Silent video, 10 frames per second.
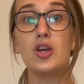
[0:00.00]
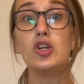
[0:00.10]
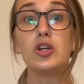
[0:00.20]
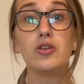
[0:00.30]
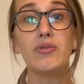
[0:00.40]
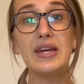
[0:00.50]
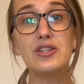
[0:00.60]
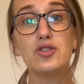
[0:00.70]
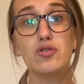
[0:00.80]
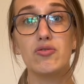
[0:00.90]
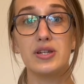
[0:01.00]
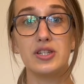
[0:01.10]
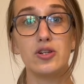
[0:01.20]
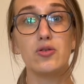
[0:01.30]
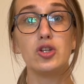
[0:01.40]
You can read stories
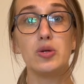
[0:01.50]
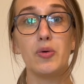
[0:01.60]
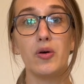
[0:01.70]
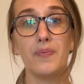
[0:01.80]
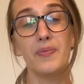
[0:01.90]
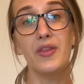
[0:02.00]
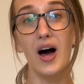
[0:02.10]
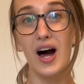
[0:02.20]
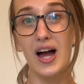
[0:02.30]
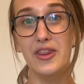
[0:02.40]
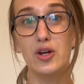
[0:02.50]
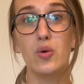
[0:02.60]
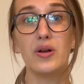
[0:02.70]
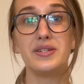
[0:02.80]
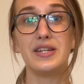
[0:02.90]
to your newborn. The higher the
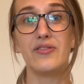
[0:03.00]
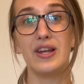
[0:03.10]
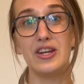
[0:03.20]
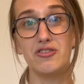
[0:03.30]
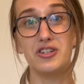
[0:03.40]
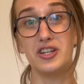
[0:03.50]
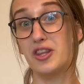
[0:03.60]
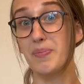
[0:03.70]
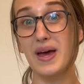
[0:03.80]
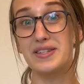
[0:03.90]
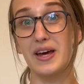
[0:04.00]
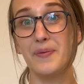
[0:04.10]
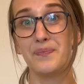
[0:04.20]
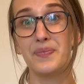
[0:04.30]
quality of the literature, the better.